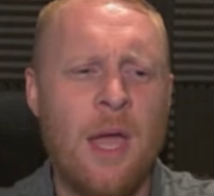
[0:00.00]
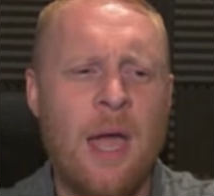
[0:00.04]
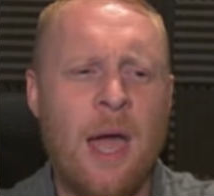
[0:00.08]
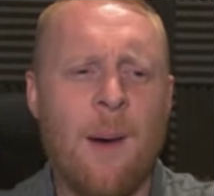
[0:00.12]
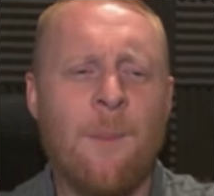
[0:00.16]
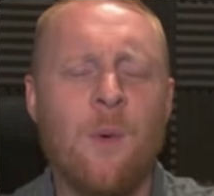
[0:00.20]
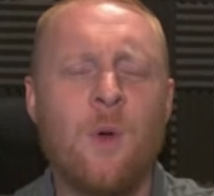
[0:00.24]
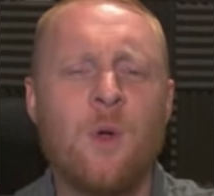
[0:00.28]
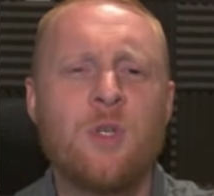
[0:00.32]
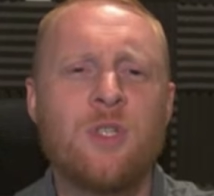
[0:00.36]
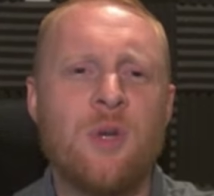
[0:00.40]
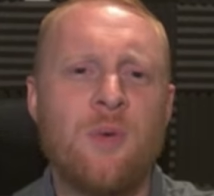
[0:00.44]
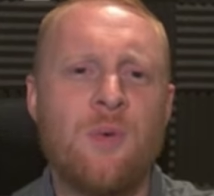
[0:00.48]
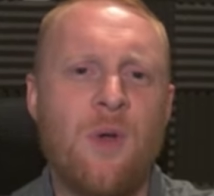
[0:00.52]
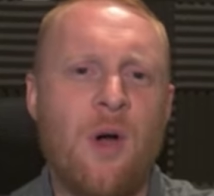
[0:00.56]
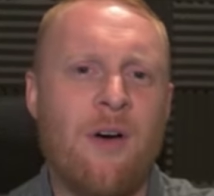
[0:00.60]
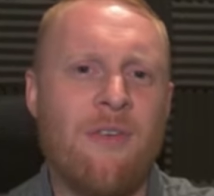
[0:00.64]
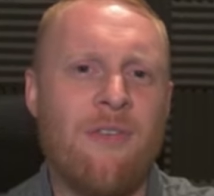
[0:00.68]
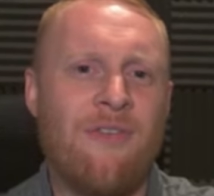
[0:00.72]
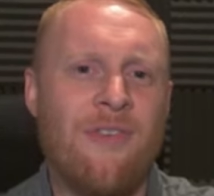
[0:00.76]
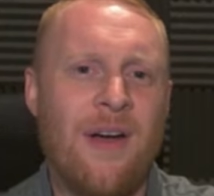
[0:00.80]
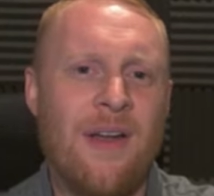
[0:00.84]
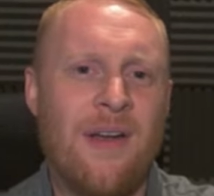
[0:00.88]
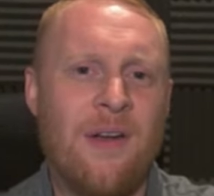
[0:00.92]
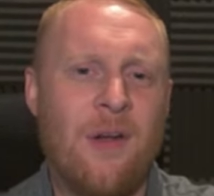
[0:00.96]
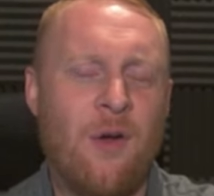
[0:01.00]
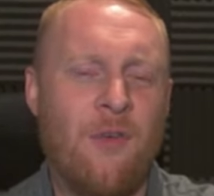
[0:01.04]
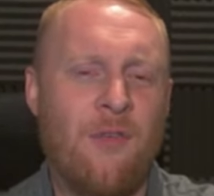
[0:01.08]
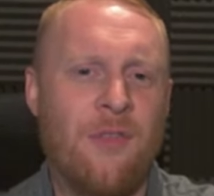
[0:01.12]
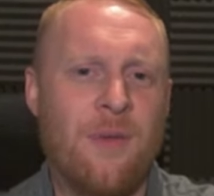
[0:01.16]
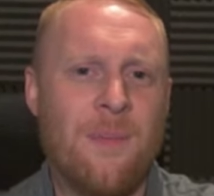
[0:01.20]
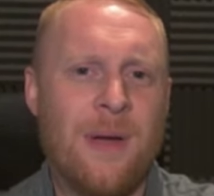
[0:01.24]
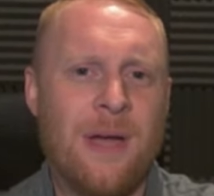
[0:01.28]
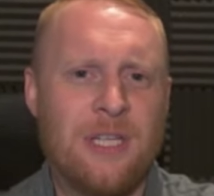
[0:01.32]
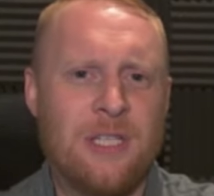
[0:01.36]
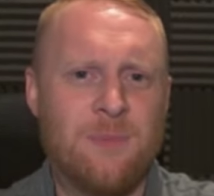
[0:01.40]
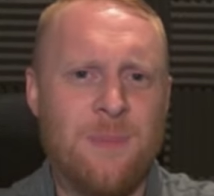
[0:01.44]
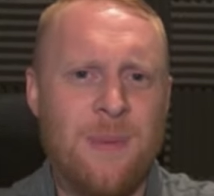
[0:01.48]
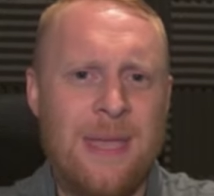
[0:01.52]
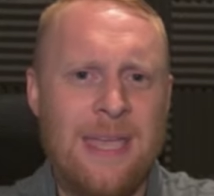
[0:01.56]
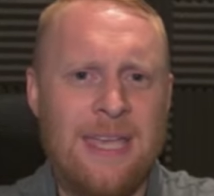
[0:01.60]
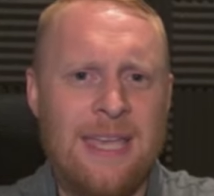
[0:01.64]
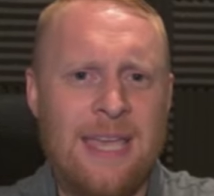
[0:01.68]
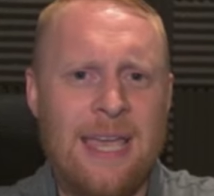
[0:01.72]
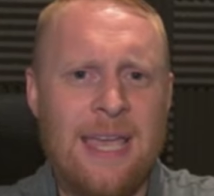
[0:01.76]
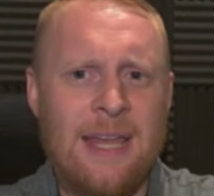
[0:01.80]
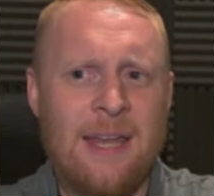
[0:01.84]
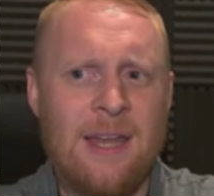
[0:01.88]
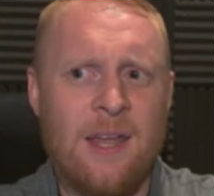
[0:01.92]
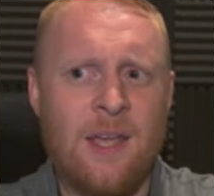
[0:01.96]
I'm also not a fan of the
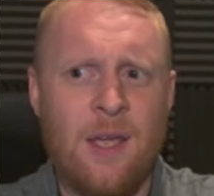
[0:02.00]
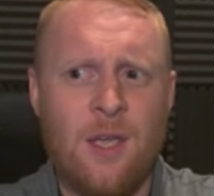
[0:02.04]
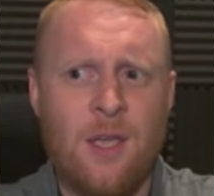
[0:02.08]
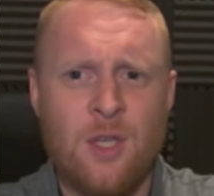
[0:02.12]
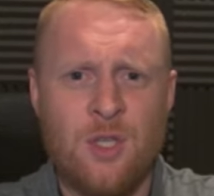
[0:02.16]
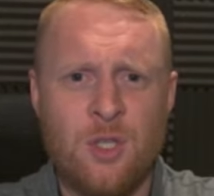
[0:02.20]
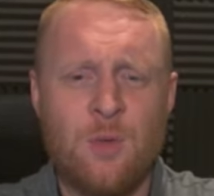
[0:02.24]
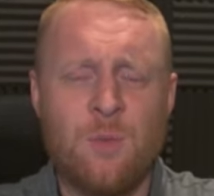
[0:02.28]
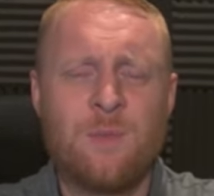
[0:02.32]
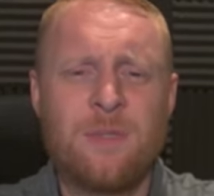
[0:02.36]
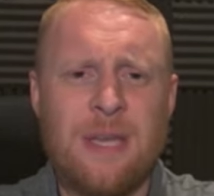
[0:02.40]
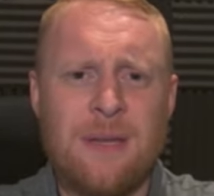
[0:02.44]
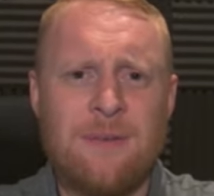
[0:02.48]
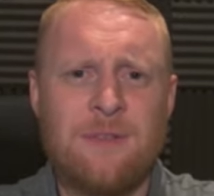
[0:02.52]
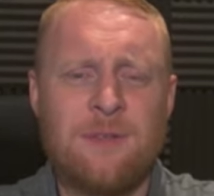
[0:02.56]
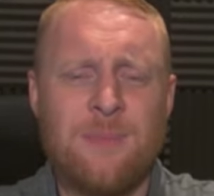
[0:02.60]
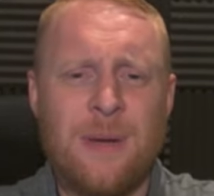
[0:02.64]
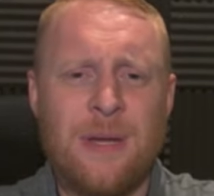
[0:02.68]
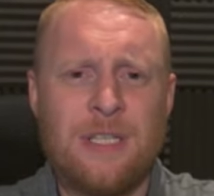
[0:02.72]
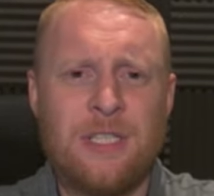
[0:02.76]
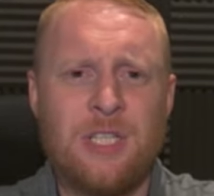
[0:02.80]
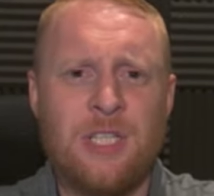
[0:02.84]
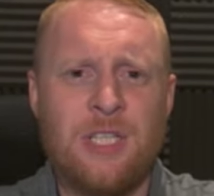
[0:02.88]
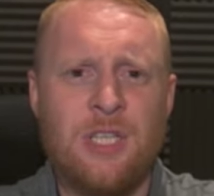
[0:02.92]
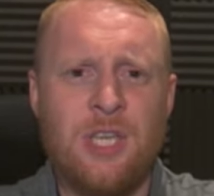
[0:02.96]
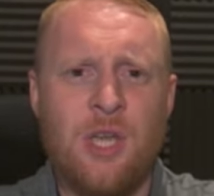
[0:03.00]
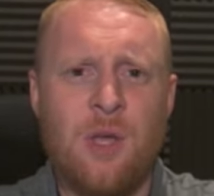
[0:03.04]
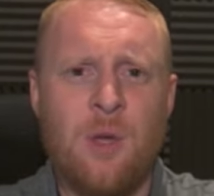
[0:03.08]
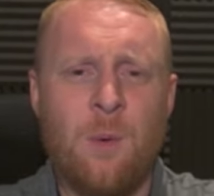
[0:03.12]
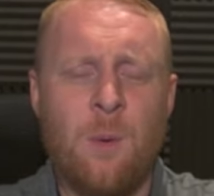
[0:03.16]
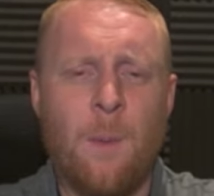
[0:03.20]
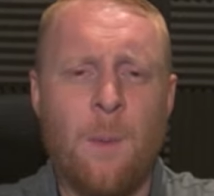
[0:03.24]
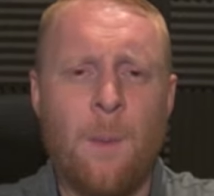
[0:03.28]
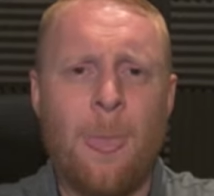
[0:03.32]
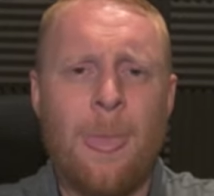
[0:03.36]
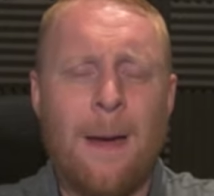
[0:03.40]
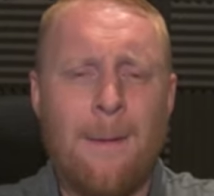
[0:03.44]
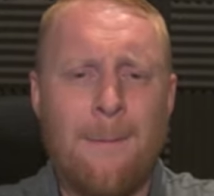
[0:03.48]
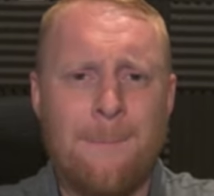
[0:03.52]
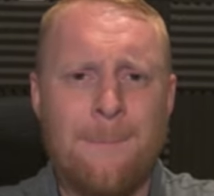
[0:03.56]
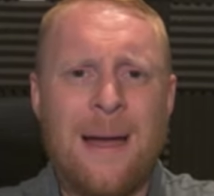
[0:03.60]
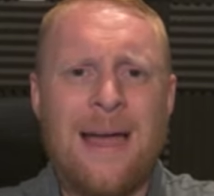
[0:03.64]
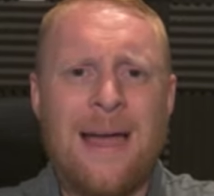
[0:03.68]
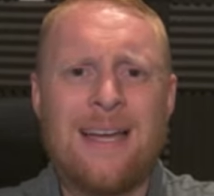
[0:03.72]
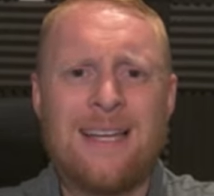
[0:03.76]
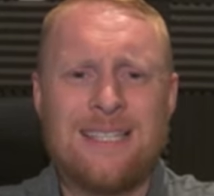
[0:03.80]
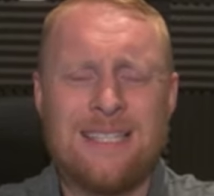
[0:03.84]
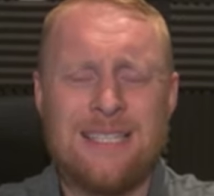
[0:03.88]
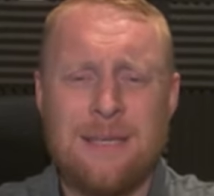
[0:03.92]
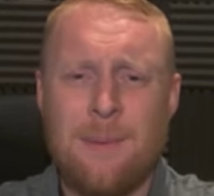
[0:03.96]
matchmaking, sometimes matching you
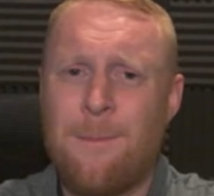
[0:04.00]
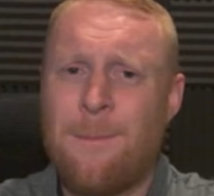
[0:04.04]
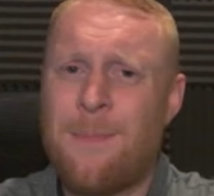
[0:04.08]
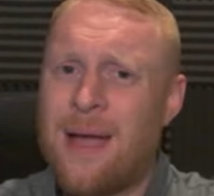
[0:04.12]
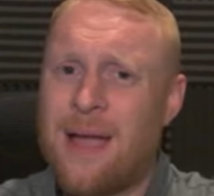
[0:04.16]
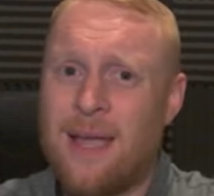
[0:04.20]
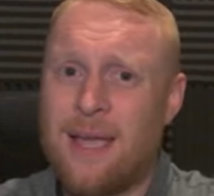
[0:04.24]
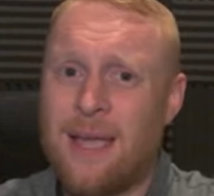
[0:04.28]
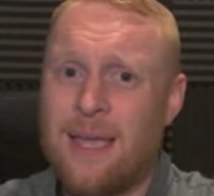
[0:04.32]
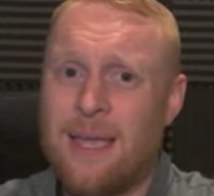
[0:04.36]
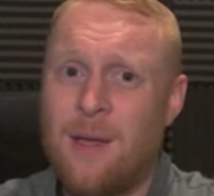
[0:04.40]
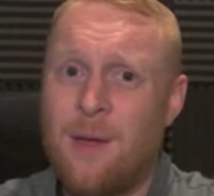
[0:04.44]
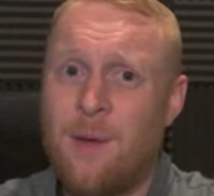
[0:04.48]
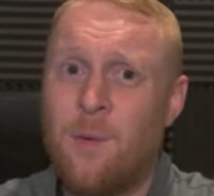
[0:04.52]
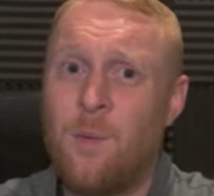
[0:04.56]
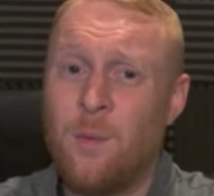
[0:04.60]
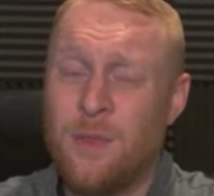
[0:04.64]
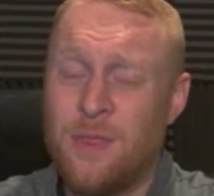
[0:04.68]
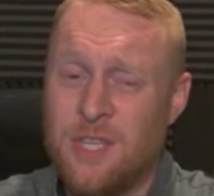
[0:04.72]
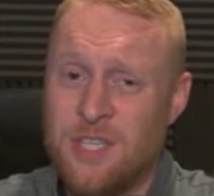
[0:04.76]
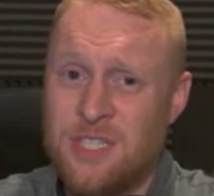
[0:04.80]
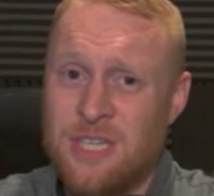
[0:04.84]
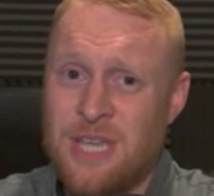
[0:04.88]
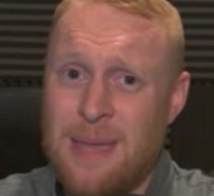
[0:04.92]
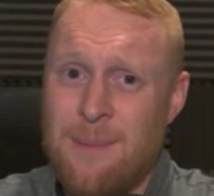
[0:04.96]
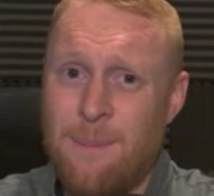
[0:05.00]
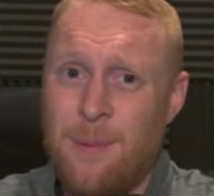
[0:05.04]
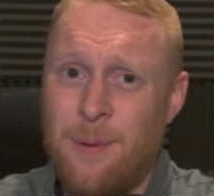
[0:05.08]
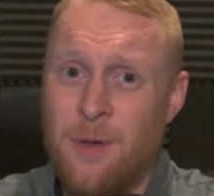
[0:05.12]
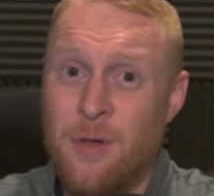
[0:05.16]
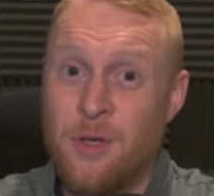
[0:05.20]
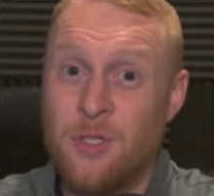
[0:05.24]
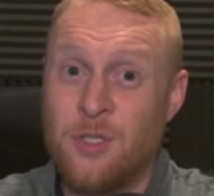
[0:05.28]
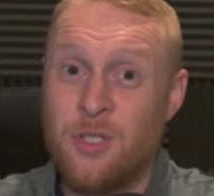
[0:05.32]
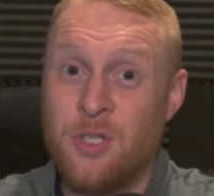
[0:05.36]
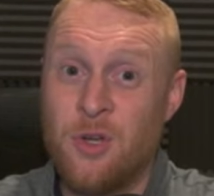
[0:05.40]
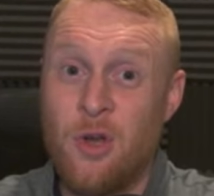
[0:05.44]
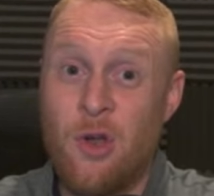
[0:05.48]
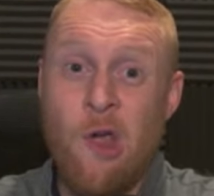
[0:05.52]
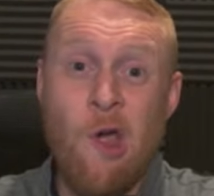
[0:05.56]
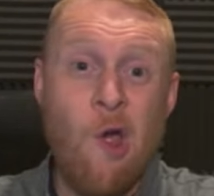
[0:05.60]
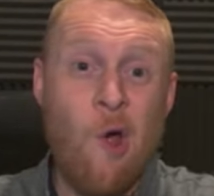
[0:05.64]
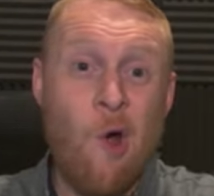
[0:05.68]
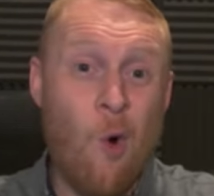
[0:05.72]
back to back with the same person,